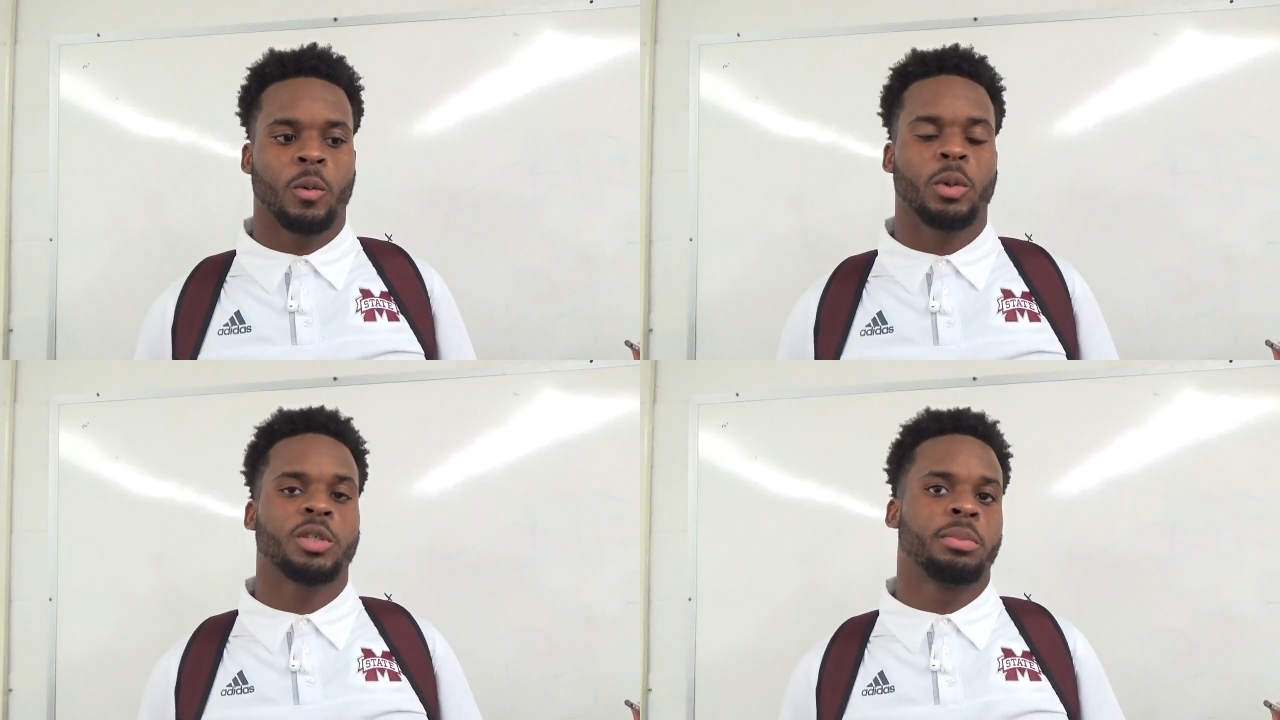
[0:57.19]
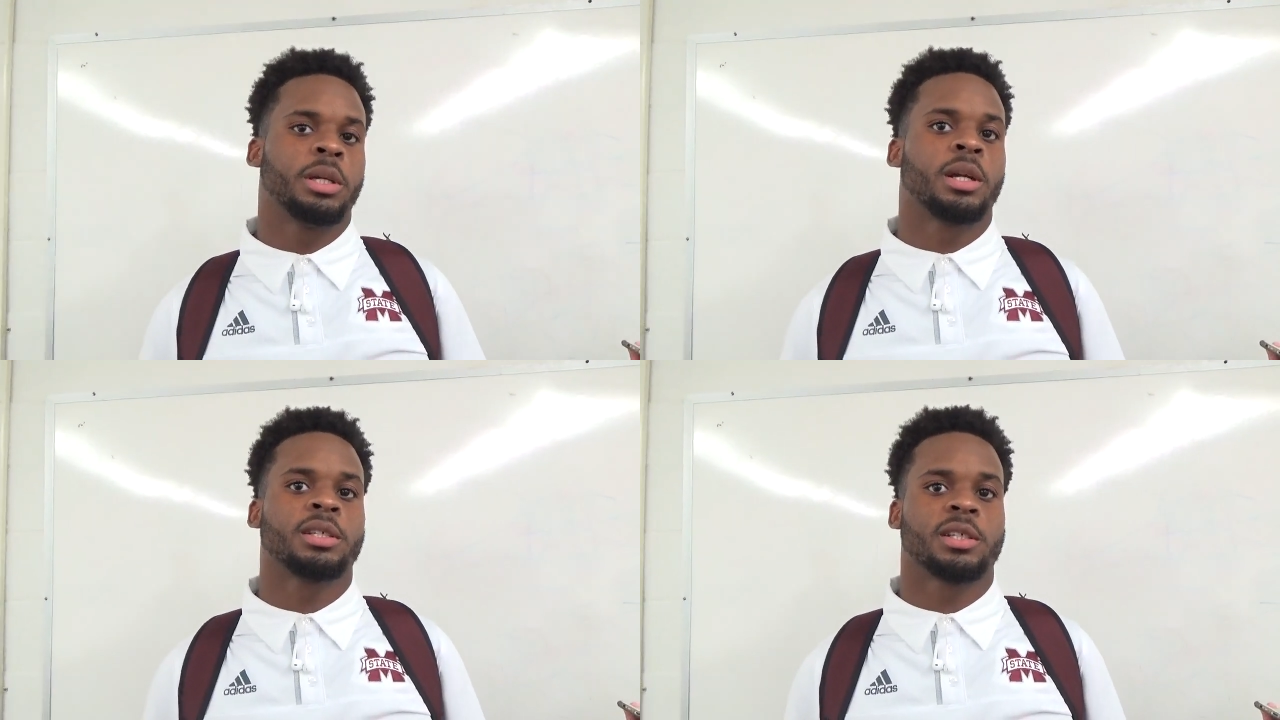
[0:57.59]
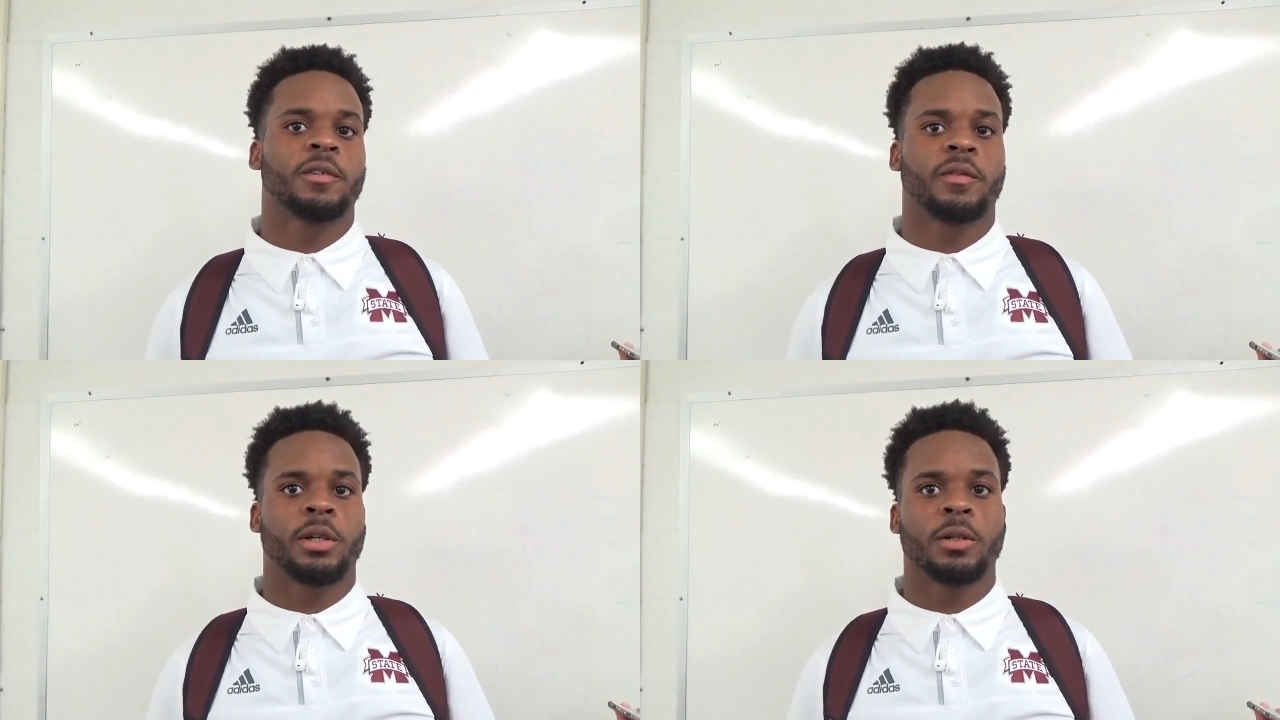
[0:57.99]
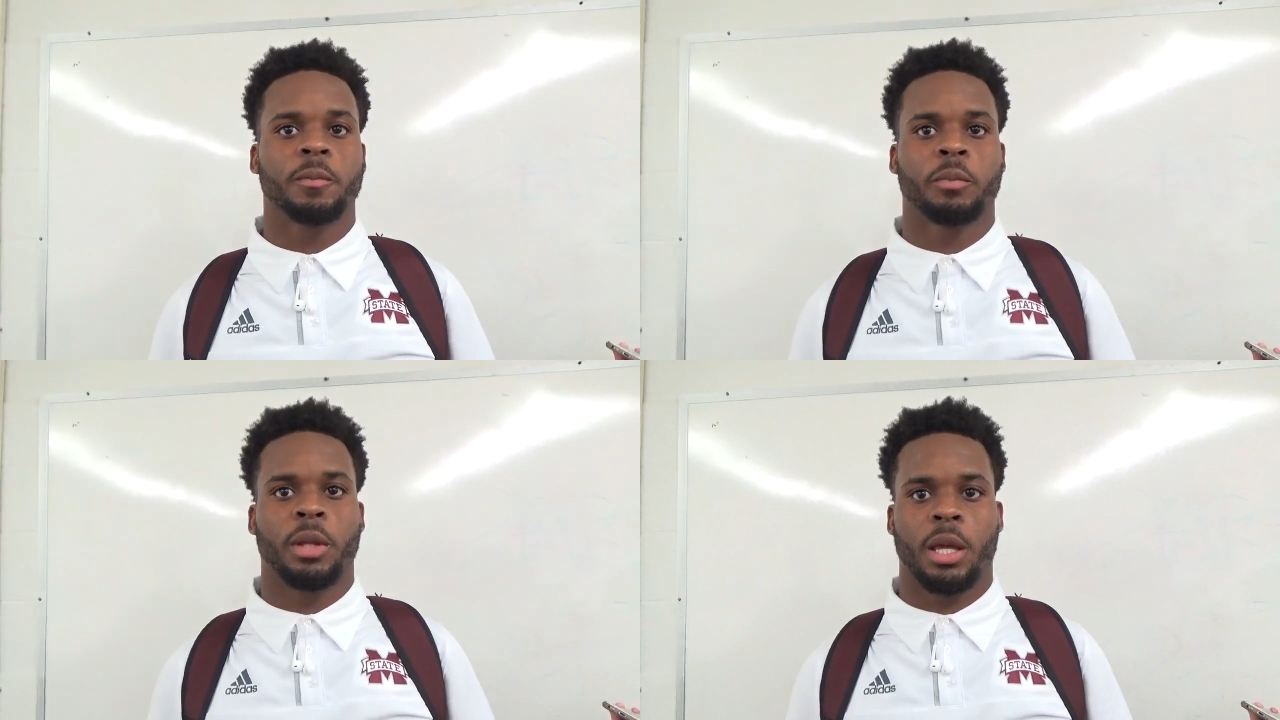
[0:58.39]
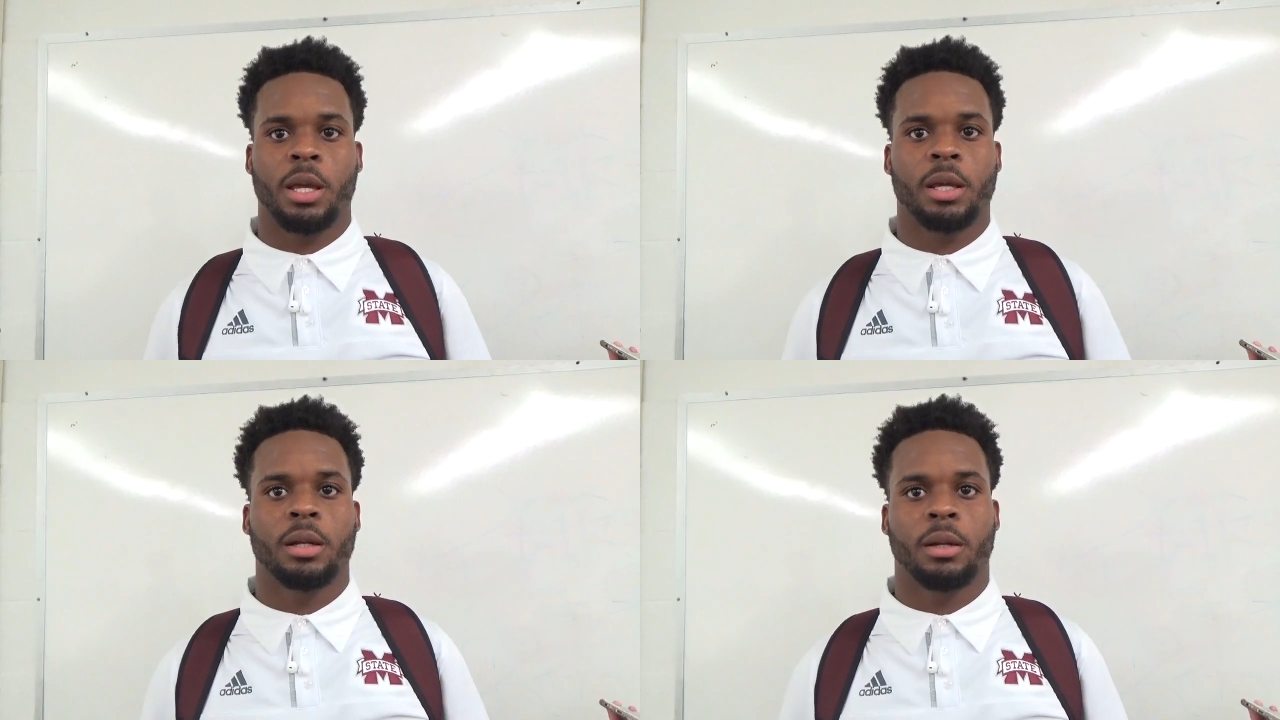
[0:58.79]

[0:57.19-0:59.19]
we was beating ourselves up and